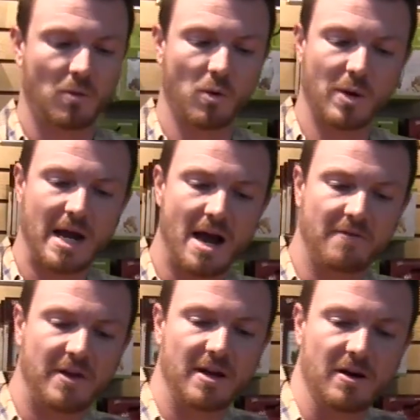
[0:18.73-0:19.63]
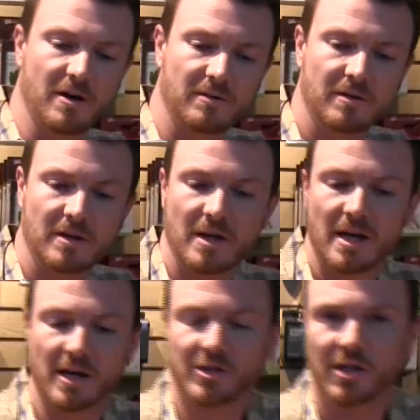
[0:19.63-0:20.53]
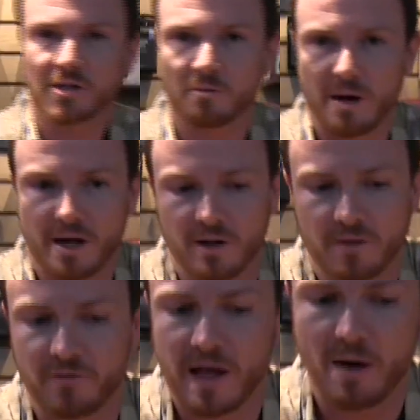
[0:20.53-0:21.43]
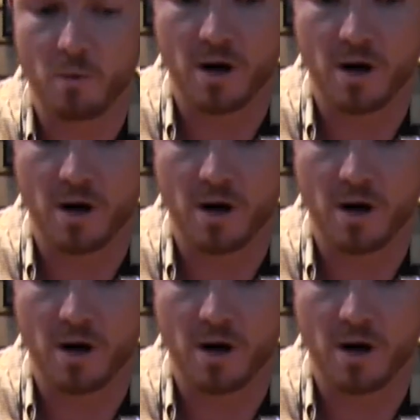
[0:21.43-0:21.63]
What we have here is just regular flat